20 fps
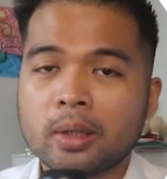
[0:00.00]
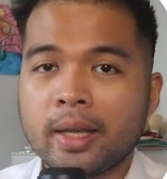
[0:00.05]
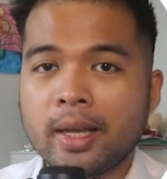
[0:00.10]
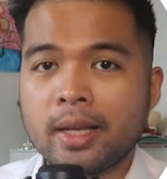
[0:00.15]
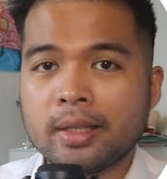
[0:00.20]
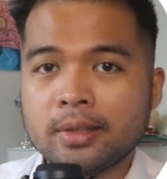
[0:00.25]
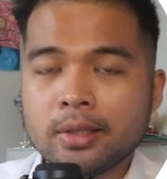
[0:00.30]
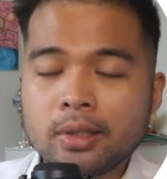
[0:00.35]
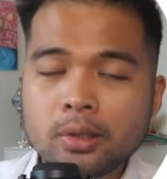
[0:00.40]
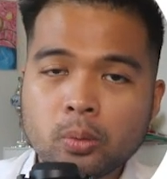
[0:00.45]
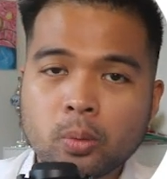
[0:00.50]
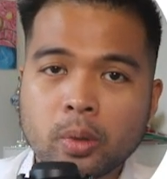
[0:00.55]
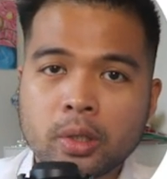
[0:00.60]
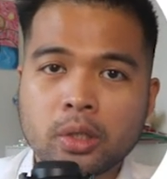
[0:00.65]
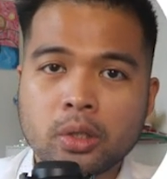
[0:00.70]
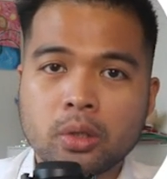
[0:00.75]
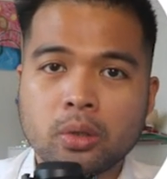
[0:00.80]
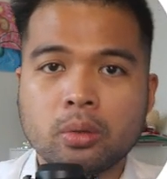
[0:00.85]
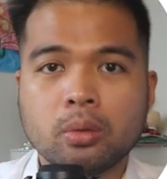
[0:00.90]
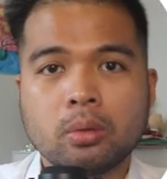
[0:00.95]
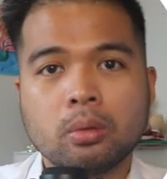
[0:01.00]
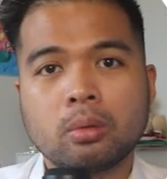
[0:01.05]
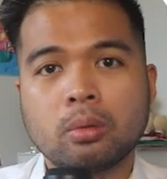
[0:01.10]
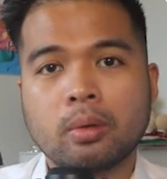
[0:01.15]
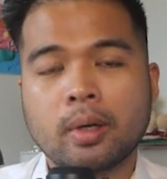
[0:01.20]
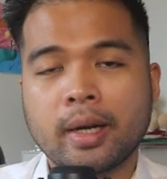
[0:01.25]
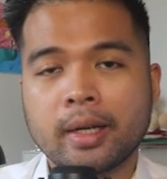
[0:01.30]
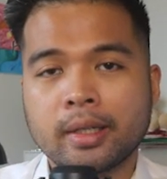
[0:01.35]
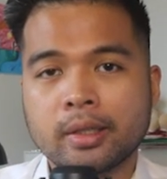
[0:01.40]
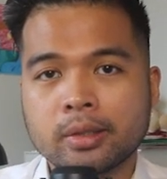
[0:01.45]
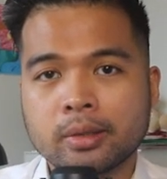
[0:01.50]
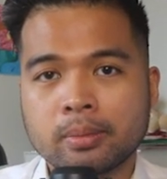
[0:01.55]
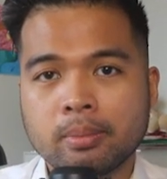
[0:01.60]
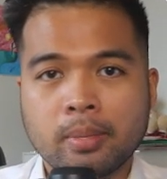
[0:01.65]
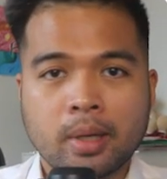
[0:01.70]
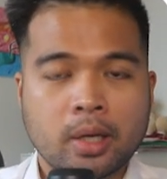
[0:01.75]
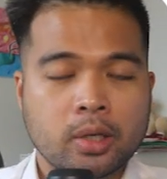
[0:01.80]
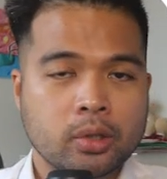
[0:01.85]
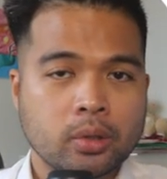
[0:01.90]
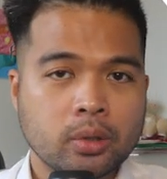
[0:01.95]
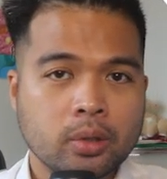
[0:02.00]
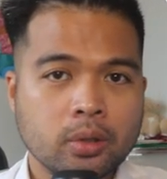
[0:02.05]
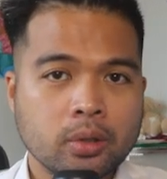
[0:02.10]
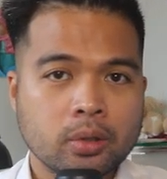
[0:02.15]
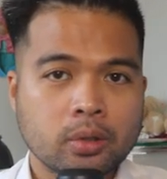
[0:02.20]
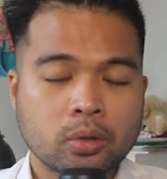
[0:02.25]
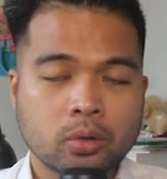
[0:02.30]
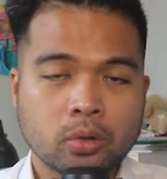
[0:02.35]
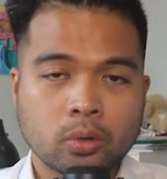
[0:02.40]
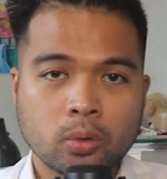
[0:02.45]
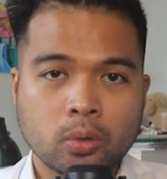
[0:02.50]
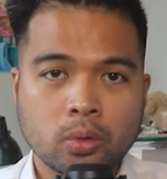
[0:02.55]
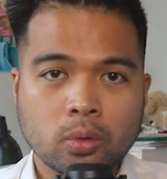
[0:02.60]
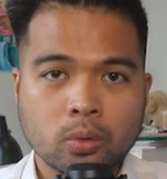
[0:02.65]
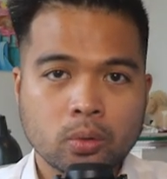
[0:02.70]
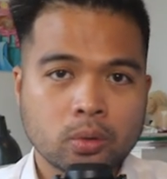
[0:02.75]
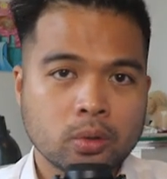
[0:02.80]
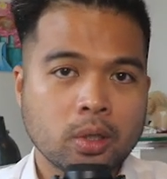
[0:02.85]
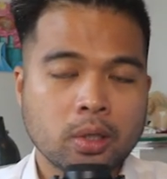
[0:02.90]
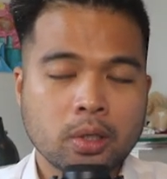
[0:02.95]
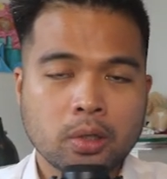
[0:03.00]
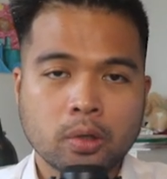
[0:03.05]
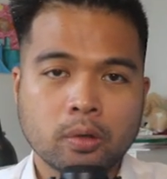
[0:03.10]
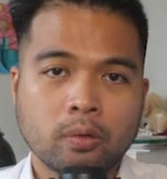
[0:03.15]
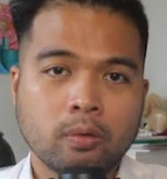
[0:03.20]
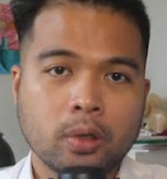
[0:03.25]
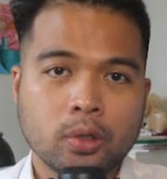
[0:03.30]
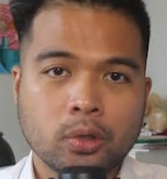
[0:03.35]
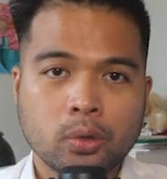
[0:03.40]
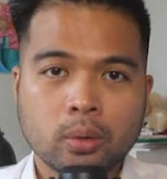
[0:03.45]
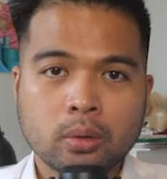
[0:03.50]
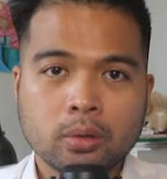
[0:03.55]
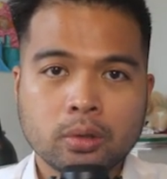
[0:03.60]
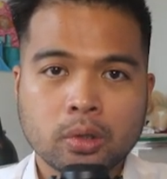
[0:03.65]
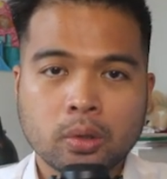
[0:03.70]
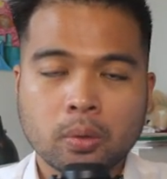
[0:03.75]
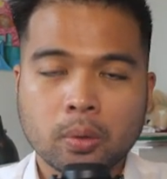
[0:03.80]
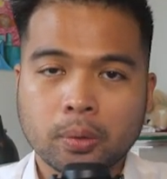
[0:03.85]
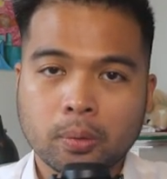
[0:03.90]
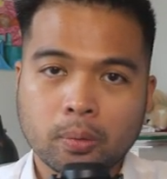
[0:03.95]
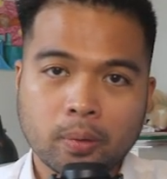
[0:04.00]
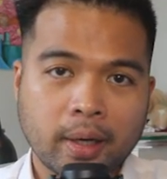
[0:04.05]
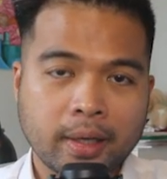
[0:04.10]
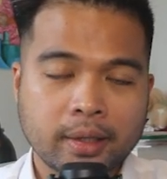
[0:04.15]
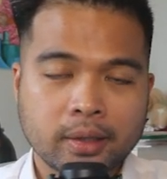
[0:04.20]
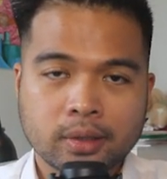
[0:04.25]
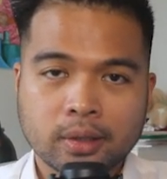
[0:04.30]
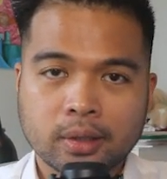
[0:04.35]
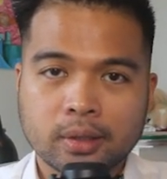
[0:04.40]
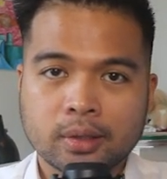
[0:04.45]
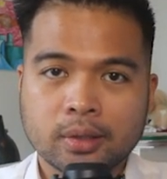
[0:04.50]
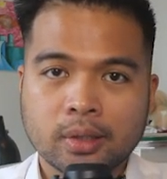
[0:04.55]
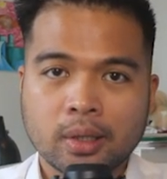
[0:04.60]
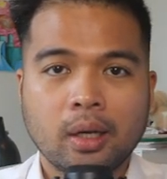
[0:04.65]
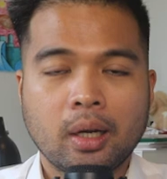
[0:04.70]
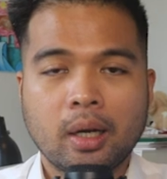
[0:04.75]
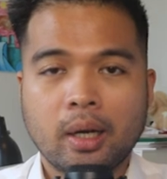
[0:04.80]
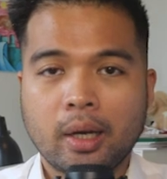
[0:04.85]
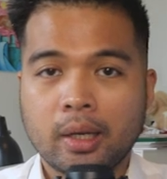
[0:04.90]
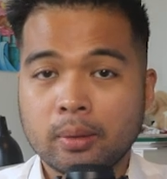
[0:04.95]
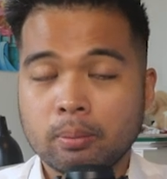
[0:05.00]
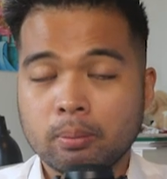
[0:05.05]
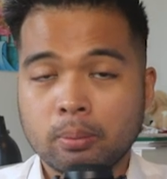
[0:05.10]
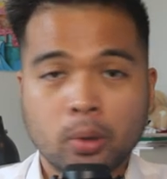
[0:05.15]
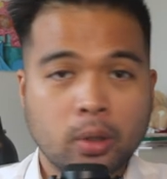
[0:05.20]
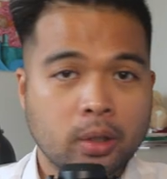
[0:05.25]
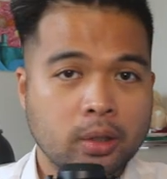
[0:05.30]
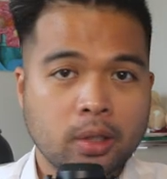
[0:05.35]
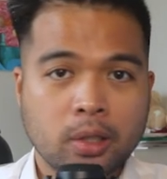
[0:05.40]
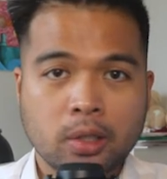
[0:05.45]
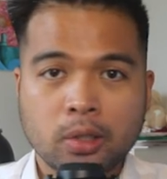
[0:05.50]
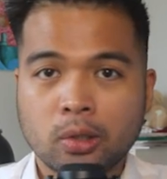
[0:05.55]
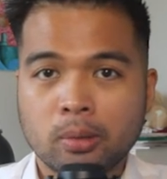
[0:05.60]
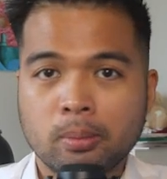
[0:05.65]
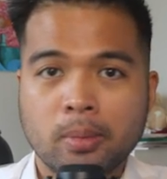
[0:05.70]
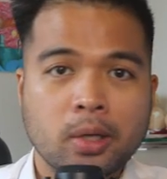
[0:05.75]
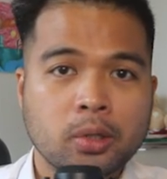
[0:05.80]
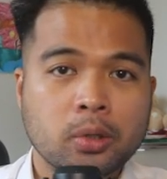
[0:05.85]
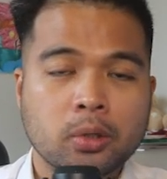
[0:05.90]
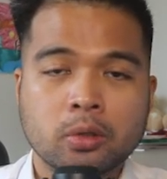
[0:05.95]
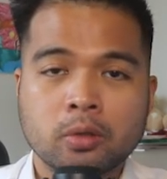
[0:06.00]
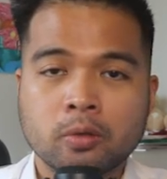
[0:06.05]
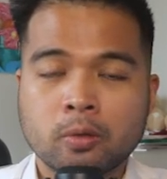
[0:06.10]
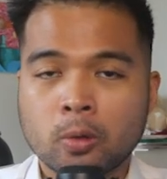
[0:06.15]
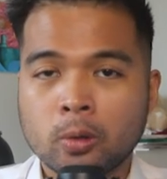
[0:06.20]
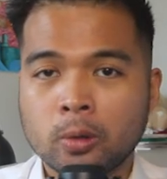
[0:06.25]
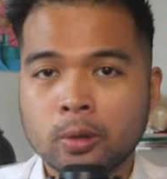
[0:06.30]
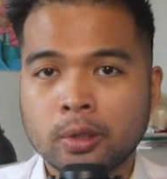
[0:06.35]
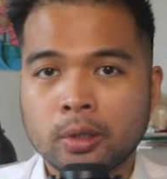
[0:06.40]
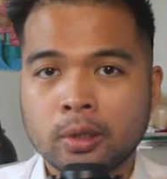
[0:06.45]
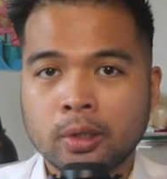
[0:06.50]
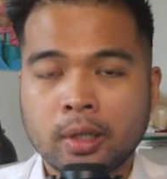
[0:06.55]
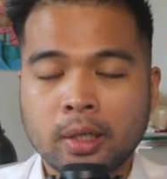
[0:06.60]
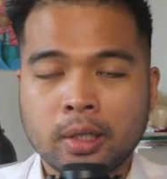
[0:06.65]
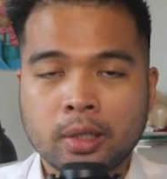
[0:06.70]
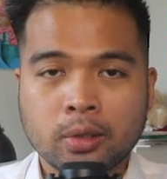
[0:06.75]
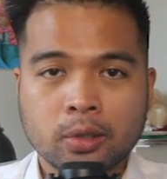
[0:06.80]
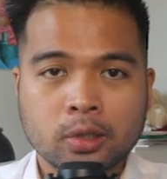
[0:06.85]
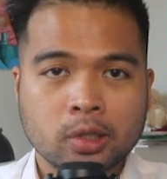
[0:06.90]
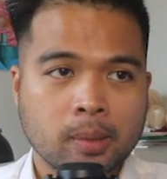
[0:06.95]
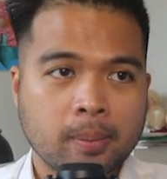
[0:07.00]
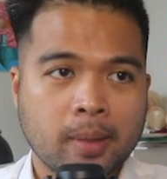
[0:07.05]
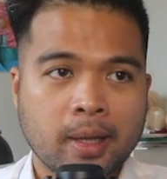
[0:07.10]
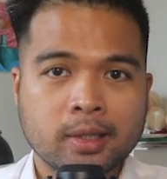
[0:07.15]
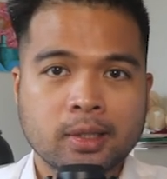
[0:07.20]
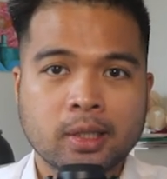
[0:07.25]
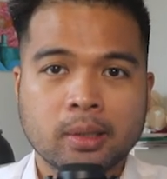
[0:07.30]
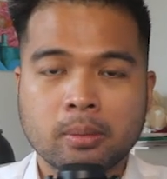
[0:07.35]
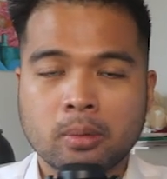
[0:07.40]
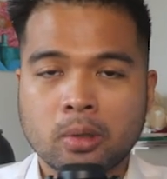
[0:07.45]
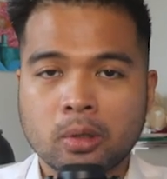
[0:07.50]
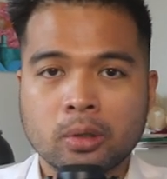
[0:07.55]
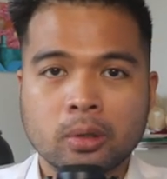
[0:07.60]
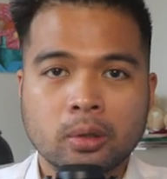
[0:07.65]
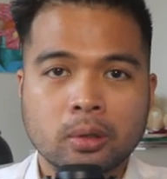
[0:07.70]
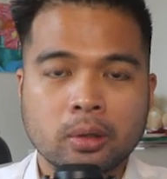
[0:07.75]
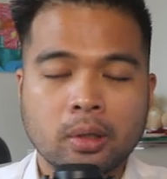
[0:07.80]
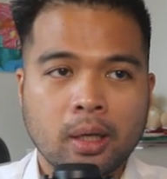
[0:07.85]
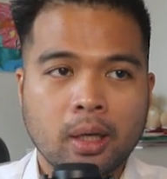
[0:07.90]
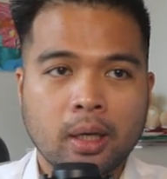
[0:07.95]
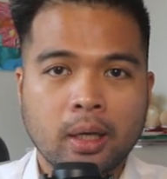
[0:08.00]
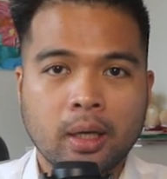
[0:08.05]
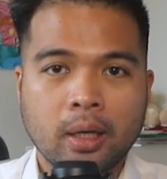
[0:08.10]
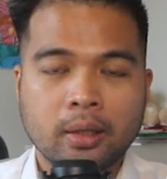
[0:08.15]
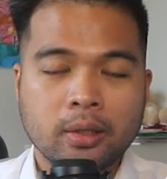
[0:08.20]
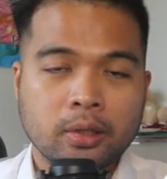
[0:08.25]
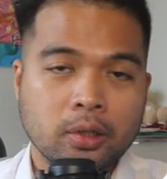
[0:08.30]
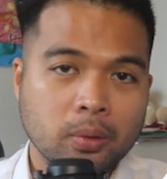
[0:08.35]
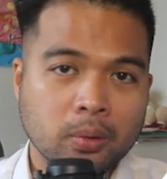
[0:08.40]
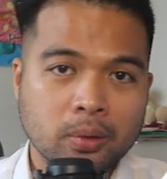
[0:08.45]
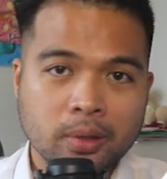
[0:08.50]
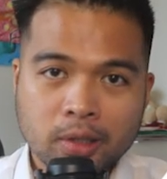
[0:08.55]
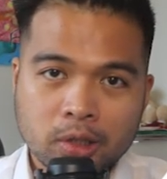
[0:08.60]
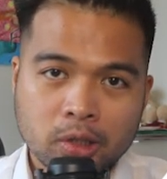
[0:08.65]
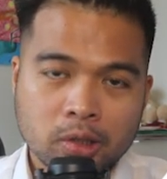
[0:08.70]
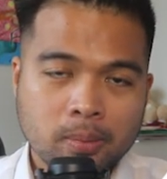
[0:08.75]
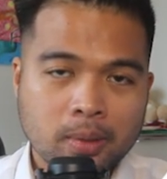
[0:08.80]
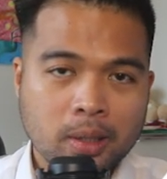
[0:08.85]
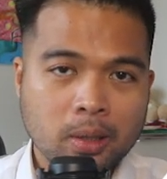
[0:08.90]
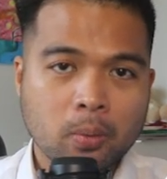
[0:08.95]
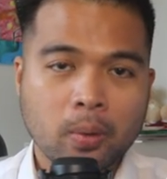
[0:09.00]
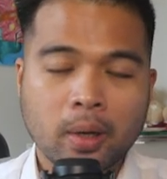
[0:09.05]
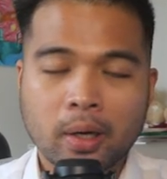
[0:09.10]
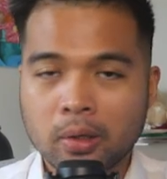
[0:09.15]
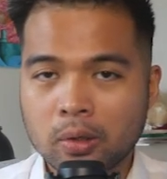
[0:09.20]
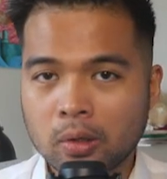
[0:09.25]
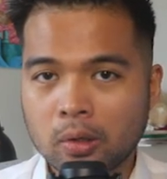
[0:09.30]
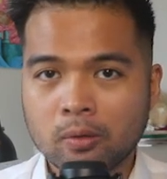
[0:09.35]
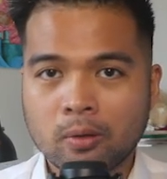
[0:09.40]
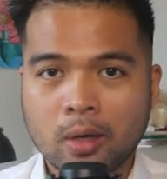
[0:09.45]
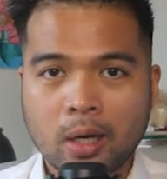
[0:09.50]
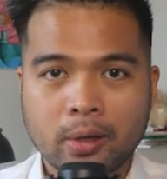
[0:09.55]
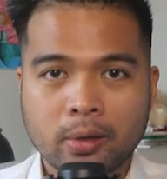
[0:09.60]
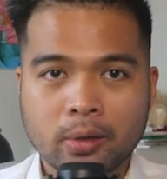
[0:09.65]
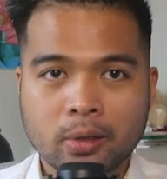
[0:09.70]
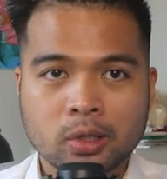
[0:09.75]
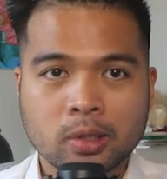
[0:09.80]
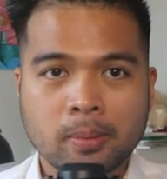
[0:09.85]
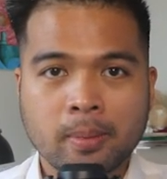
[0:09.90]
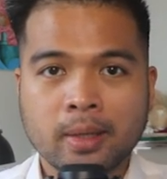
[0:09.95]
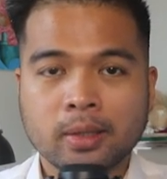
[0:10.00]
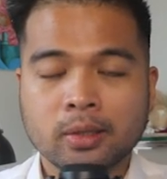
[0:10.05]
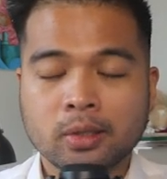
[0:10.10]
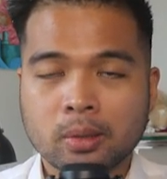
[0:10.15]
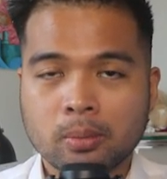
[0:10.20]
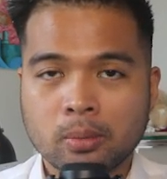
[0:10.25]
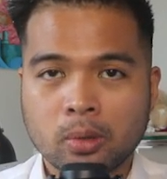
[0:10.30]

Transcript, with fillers: cases, when you write measures to use in your visuals, you would write it uh, and put it in your measures folder in your semantic model, and you'll need to be aware of how your semantic